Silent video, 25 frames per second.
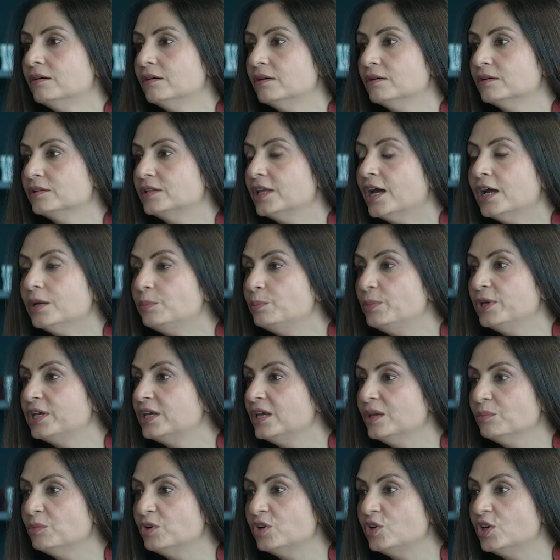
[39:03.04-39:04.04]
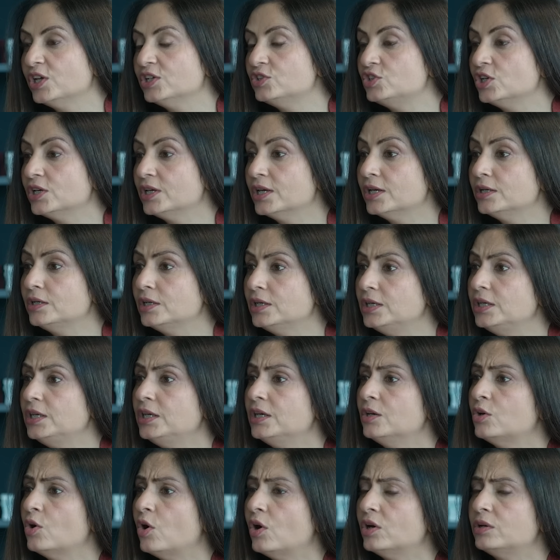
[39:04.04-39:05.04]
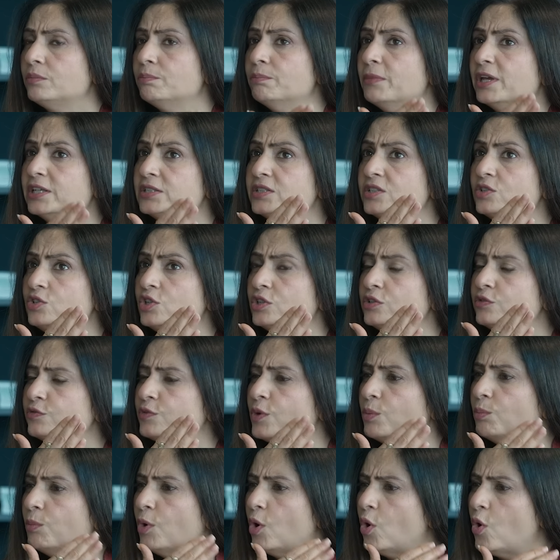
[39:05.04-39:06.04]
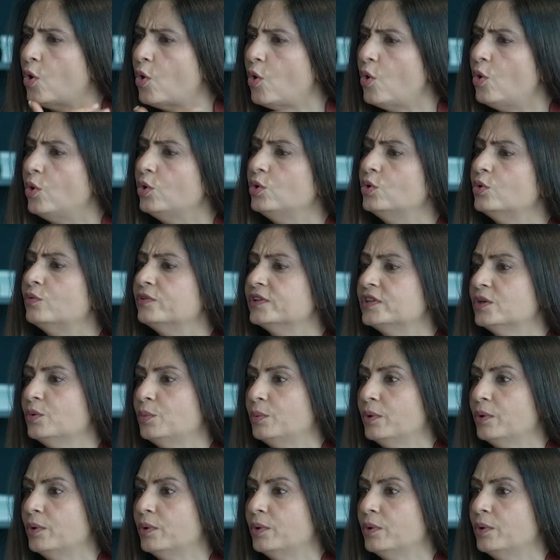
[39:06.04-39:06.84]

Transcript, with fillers: uh, that became a raging hit. He got messages from all over the